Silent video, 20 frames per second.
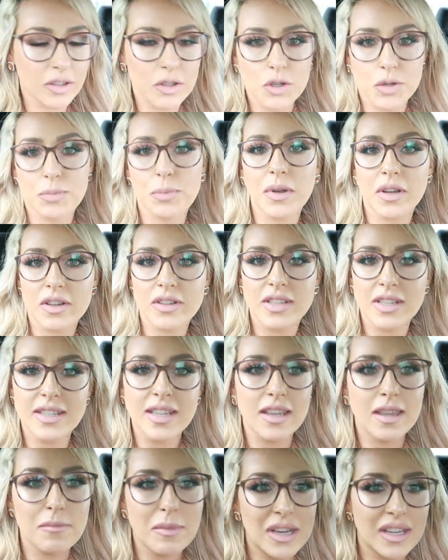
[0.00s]
Like, just because
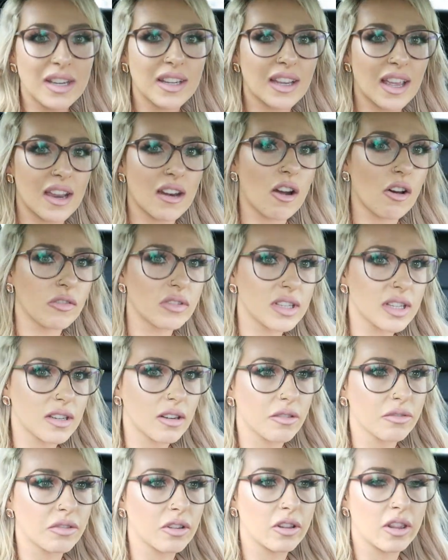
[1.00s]
he's in the media again, obviously
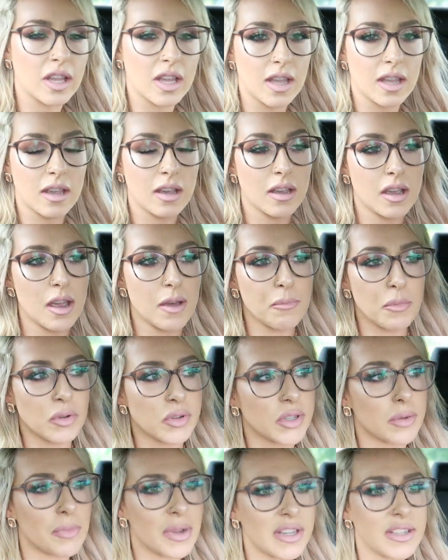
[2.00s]
not for the
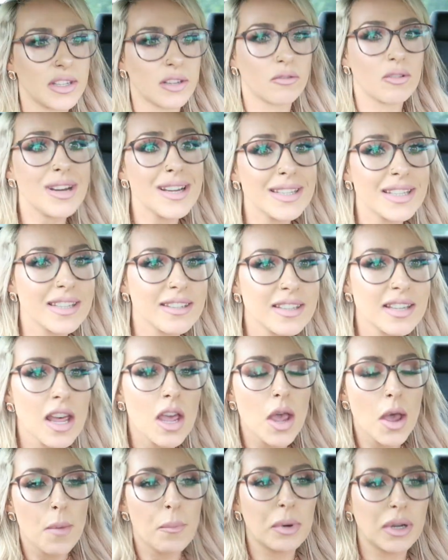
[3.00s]
most amazing reasons,
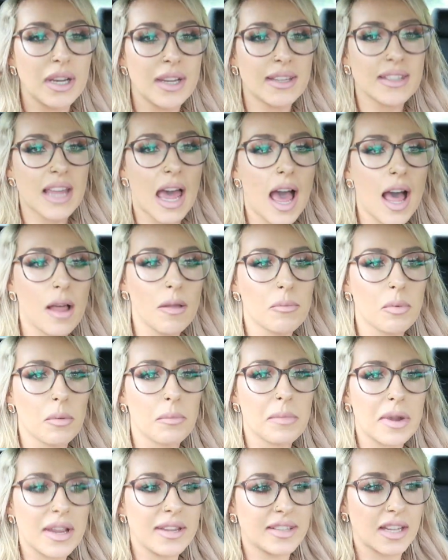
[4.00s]
but his
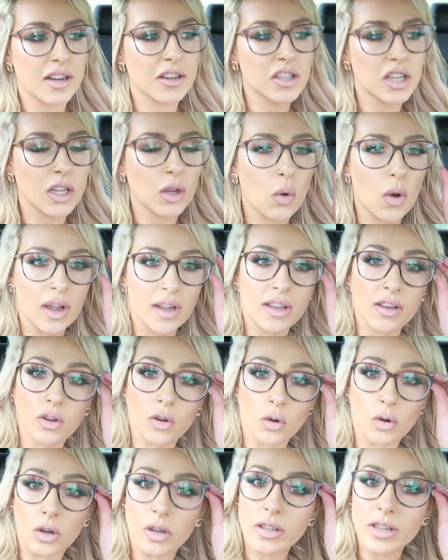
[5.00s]
album is actually quite
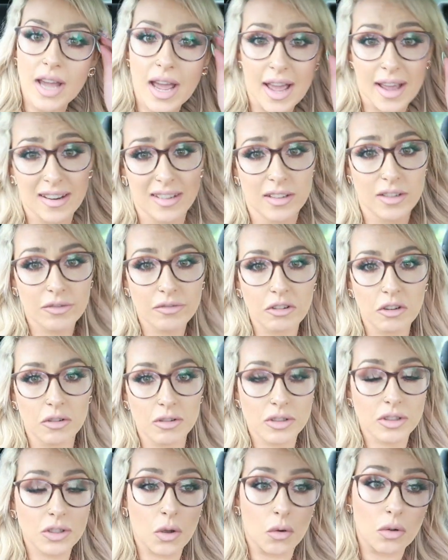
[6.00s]
good, and
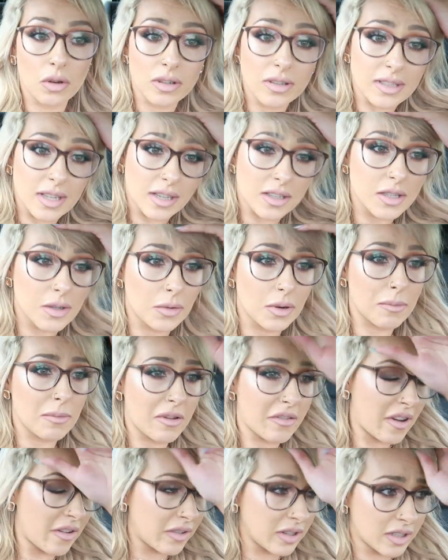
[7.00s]
Fool's Gold is actually one of
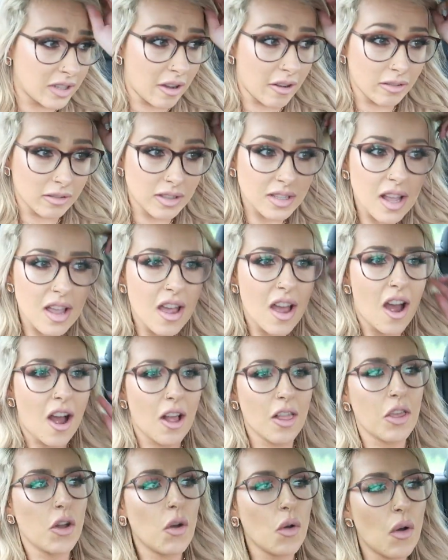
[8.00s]
my favorite songs.
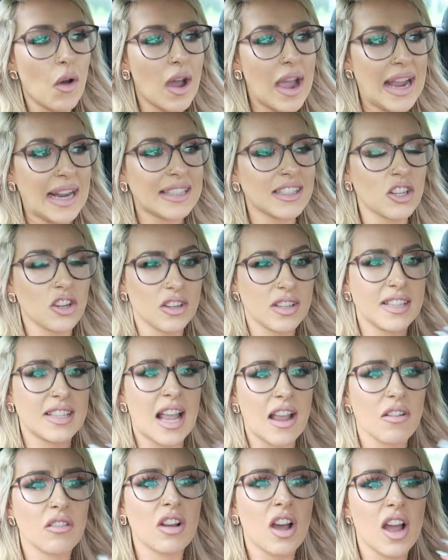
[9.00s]
Although it does
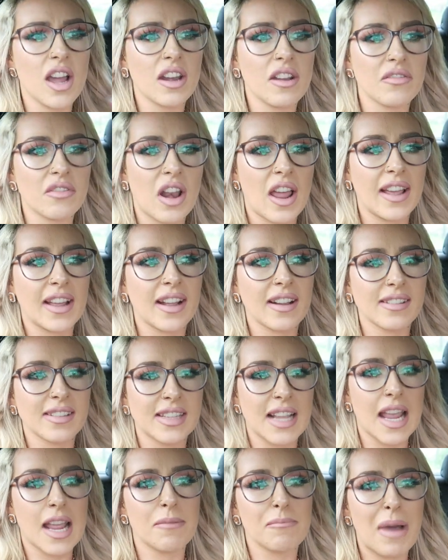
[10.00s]
sound kind of like
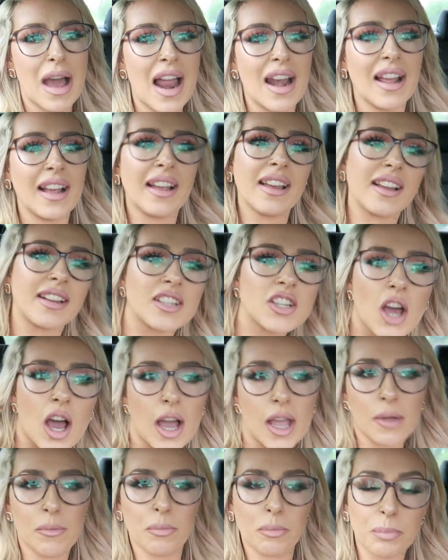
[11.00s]
Zayn Malik
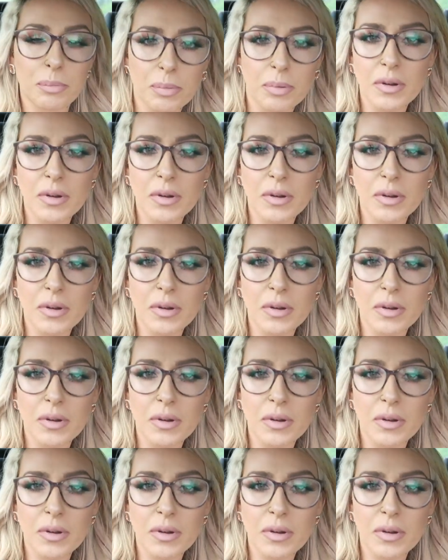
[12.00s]
type